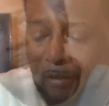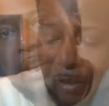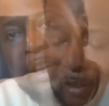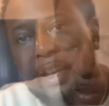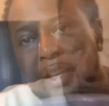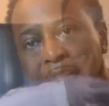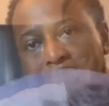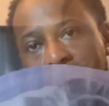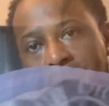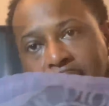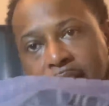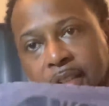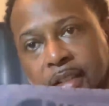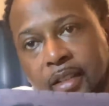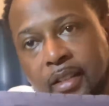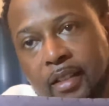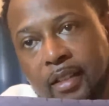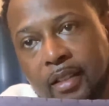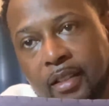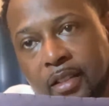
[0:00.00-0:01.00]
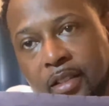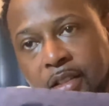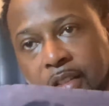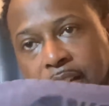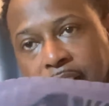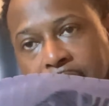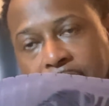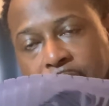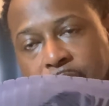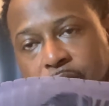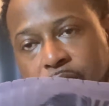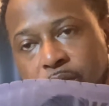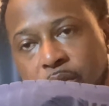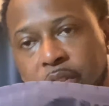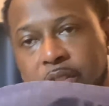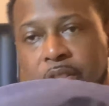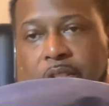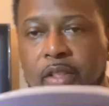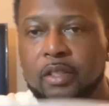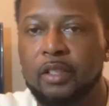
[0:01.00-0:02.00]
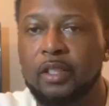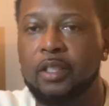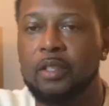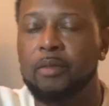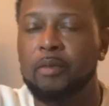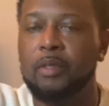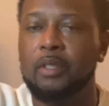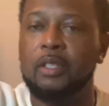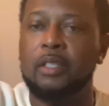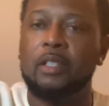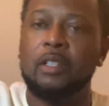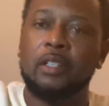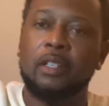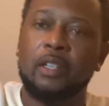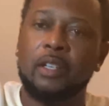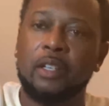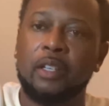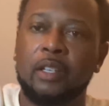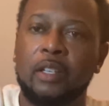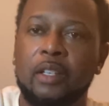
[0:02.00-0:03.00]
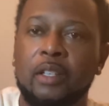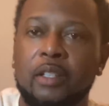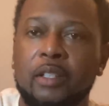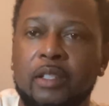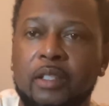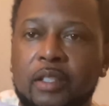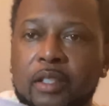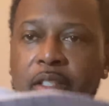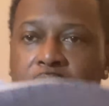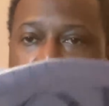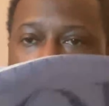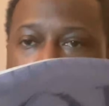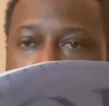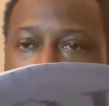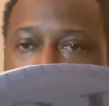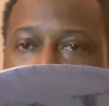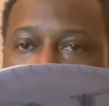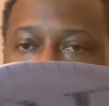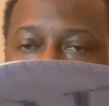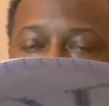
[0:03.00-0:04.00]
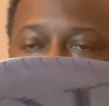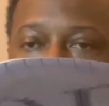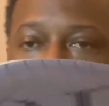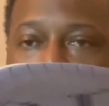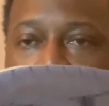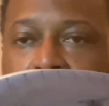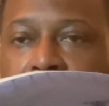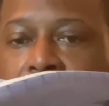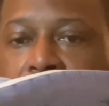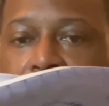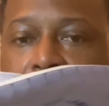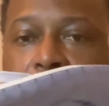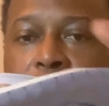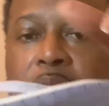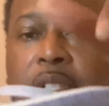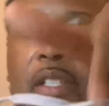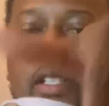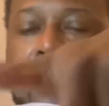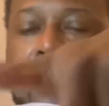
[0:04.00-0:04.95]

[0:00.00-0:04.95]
It has Air Jordan on this one, Dior on this one.